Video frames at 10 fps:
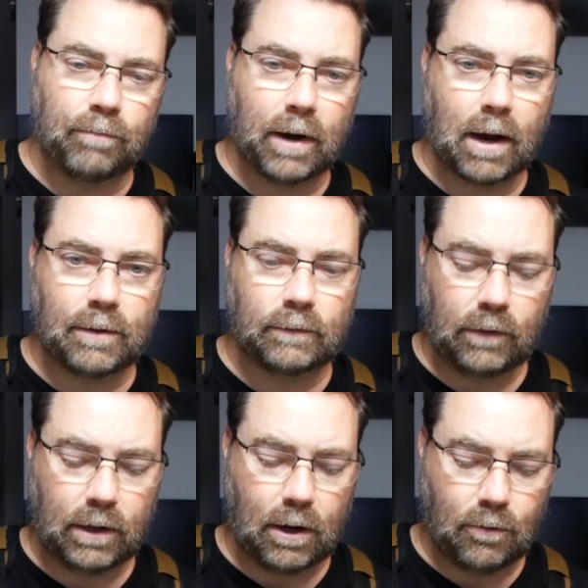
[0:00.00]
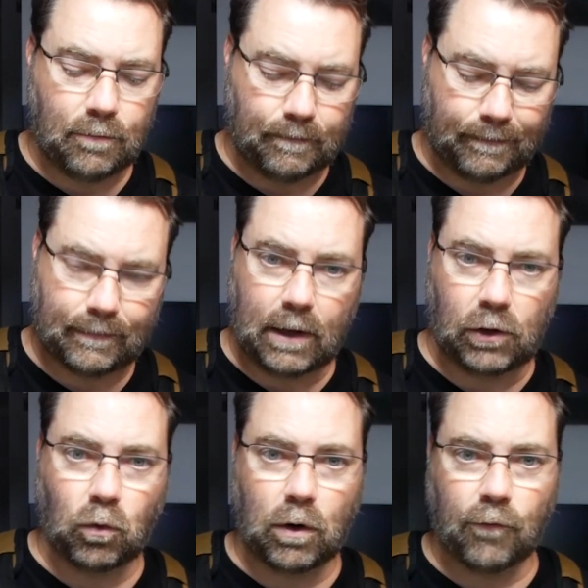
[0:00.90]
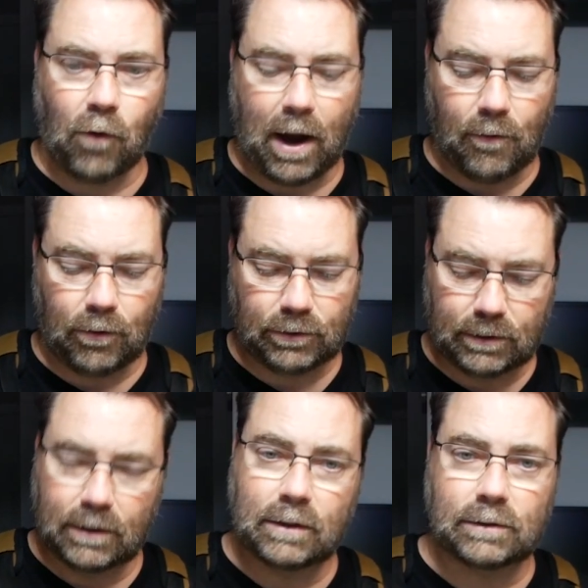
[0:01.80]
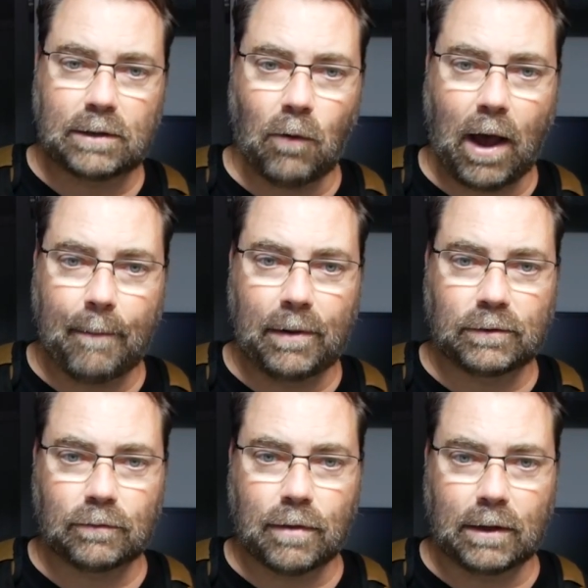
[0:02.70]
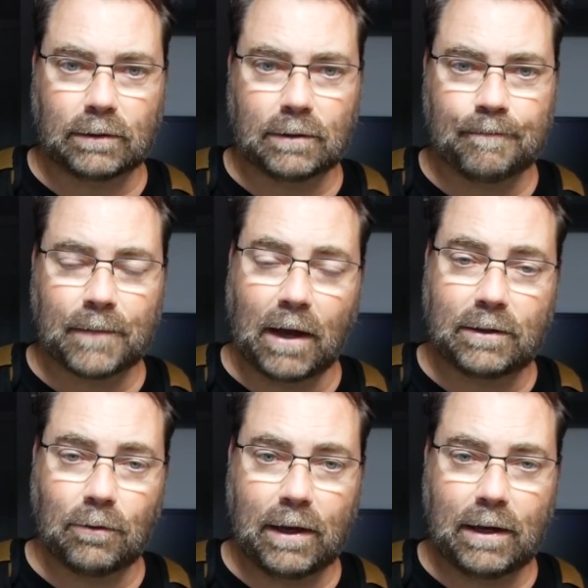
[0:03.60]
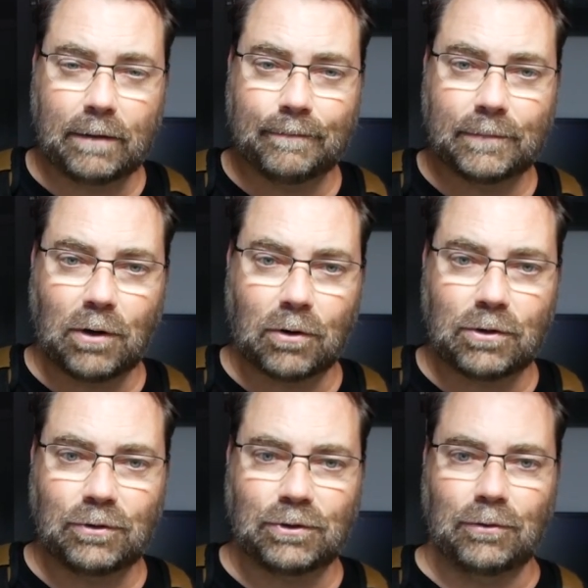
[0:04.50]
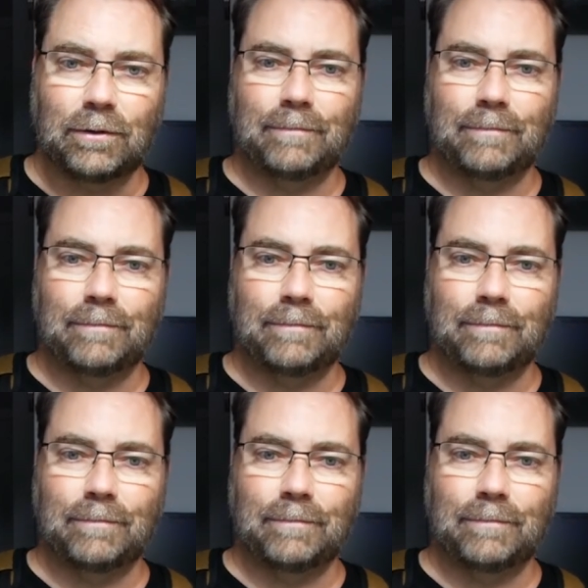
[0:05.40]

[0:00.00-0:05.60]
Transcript: pick up this video in 24 hours to see what happens with this. Until then, talk to you soon.